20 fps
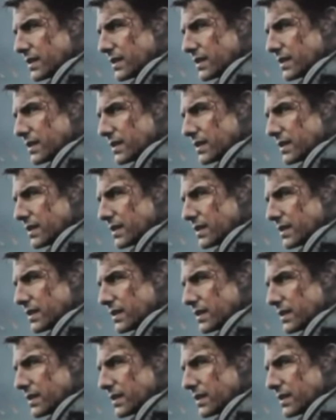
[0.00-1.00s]

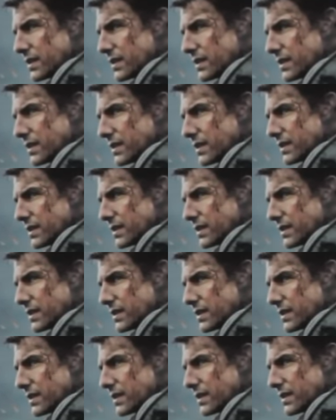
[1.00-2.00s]

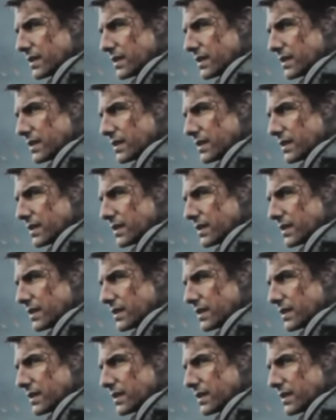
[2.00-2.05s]
The person shown says nothing.